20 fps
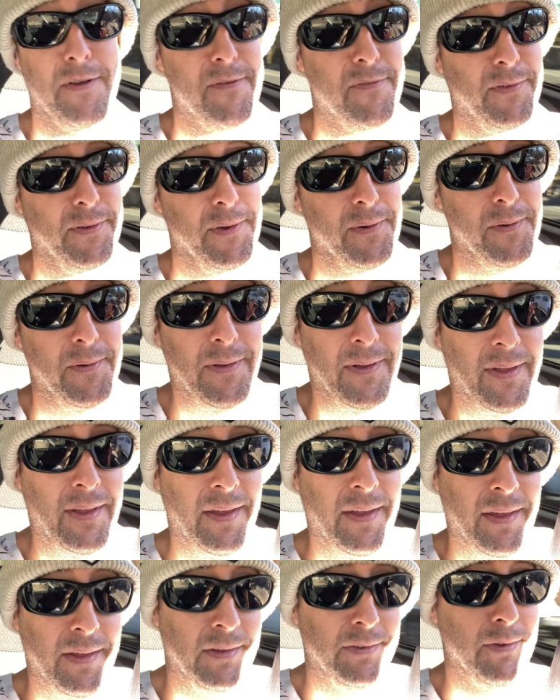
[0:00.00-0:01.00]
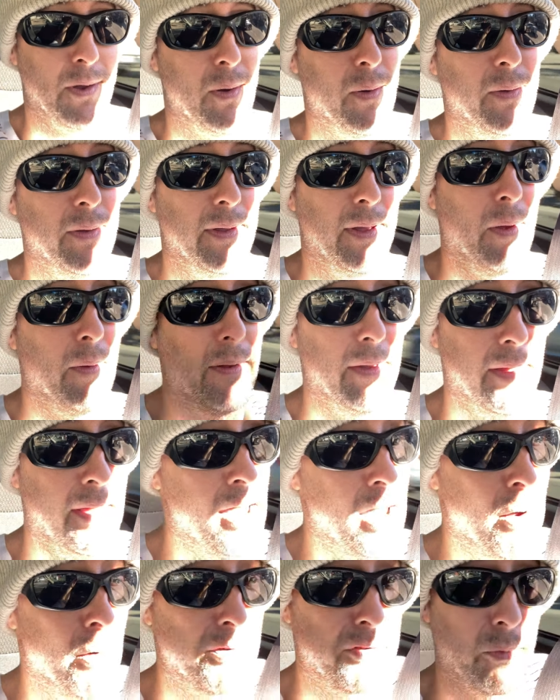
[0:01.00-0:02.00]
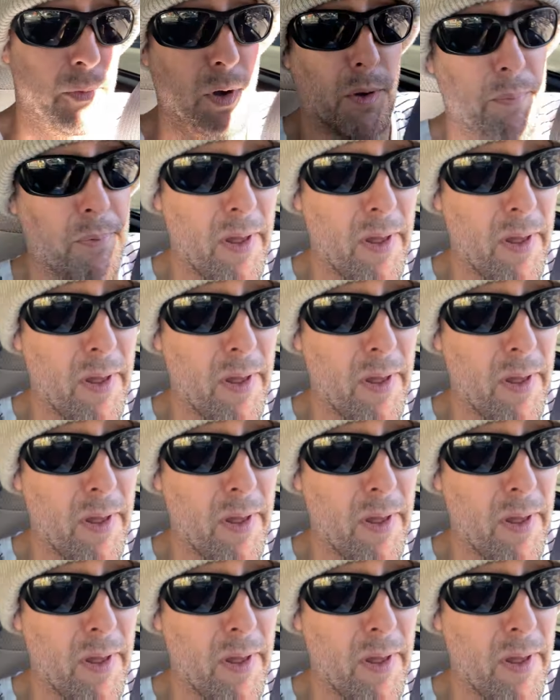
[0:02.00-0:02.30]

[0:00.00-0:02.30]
here for you. So it it was a real